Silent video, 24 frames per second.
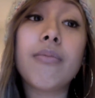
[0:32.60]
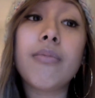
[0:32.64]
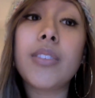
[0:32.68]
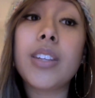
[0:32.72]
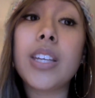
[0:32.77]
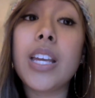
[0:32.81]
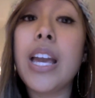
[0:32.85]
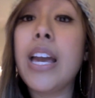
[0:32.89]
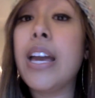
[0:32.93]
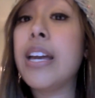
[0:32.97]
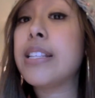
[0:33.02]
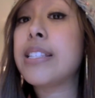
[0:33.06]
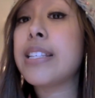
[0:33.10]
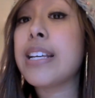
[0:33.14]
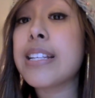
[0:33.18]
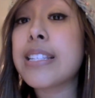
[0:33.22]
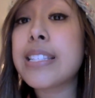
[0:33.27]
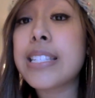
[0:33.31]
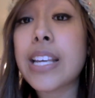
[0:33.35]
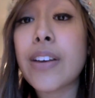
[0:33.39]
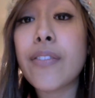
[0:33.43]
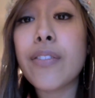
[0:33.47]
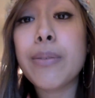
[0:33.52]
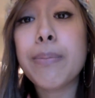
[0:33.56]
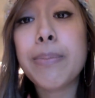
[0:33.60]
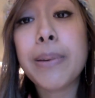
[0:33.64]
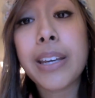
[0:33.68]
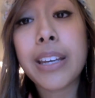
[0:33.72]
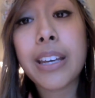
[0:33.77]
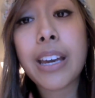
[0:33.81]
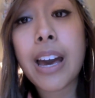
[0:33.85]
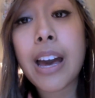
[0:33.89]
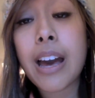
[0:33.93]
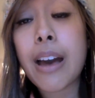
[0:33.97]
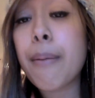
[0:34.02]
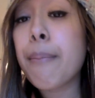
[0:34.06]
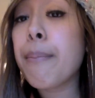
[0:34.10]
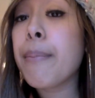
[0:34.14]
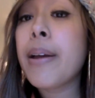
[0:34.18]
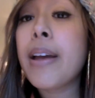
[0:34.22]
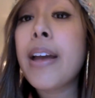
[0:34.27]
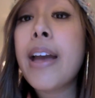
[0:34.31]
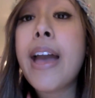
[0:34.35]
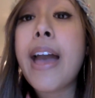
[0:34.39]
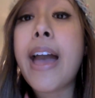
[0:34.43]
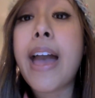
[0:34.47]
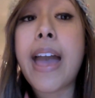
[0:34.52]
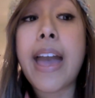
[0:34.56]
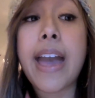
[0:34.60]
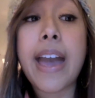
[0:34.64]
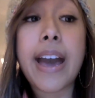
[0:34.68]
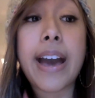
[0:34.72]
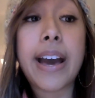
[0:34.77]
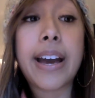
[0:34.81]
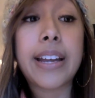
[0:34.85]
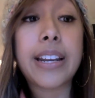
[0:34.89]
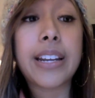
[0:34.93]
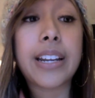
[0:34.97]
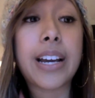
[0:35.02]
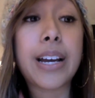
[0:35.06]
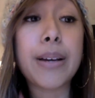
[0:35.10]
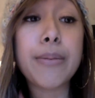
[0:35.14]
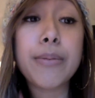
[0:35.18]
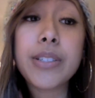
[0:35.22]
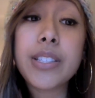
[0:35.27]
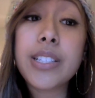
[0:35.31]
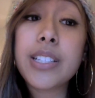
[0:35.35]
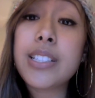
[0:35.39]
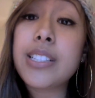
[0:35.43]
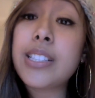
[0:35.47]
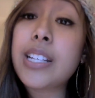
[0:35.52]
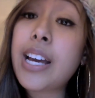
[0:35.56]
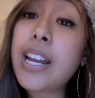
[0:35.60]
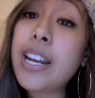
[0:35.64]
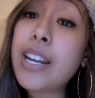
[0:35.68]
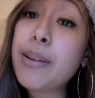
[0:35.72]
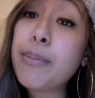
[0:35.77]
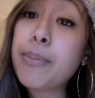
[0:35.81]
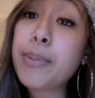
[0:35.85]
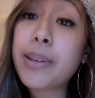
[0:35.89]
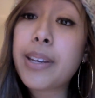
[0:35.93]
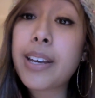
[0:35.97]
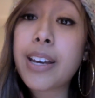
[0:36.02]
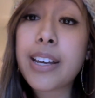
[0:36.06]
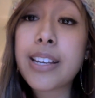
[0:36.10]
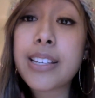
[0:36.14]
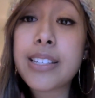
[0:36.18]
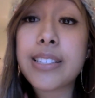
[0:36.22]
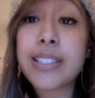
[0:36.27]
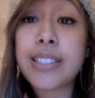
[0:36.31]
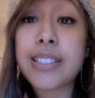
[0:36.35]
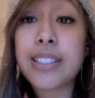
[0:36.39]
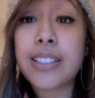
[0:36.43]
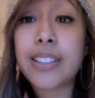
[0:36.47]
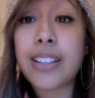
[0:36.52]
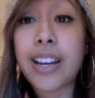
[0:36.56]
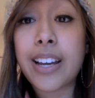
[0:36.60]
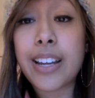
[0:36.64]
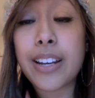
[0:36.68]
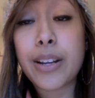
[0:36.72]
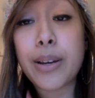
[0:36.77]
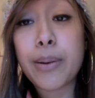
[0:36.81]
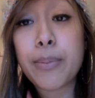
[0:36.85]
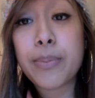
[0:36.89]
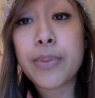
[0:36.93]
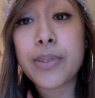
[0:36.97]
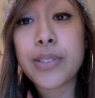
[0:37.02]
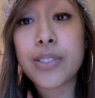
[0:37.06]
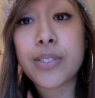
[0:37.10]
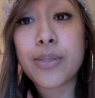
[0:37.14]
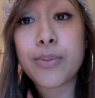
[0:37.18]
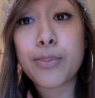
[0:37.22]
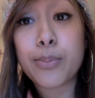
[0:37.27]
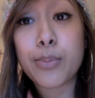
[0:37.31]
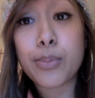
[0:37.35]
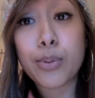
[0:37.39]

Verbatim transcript: And it's at 7 p.m. and I'm just excited because the lineup is